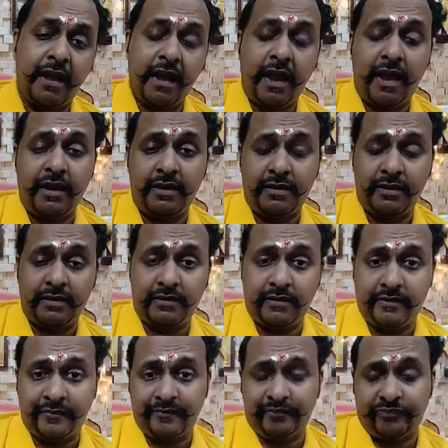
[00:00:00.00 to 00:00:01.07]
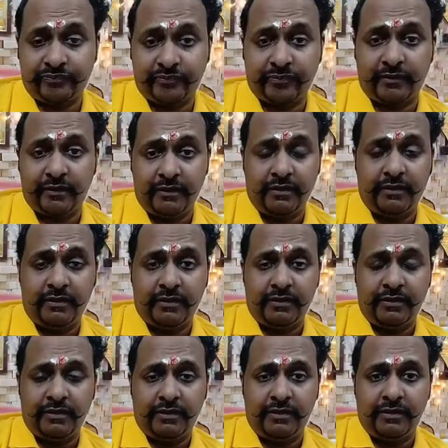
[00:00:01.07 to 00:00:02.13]
And uh,
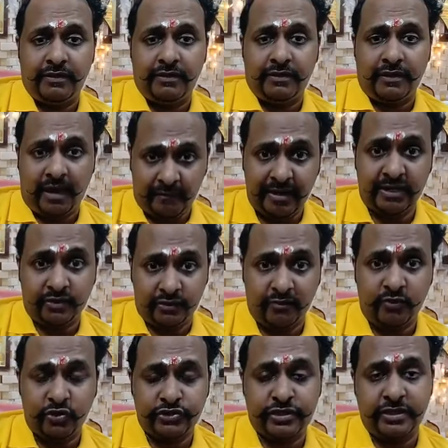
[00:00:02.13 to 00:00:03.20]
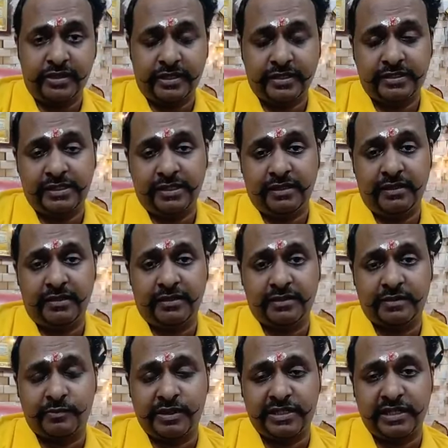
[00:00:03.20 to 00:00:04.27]
coming to the most interesting uh,
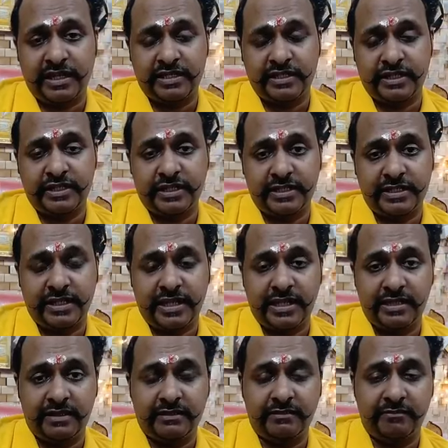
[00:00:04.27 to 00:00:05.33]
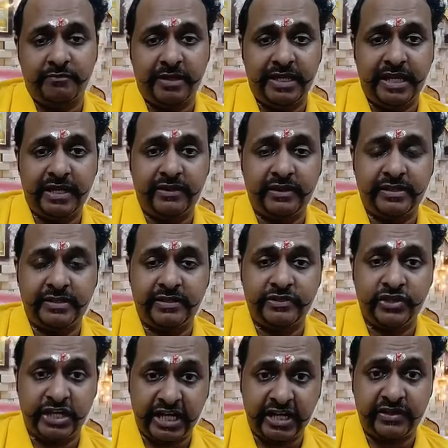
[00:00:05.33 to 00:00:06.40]
specializations like pediatrics and
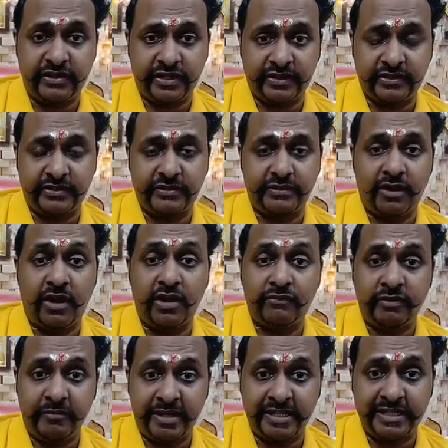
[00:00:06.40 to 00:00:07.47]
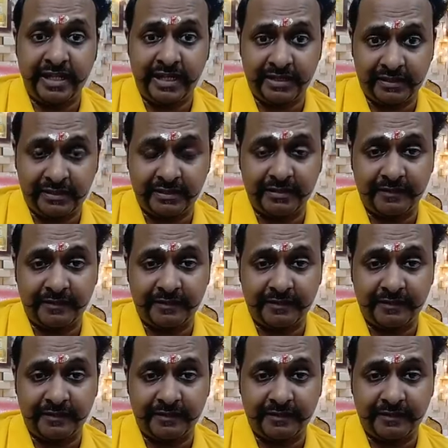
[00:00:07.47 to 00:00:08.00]
geriatrics or women's health.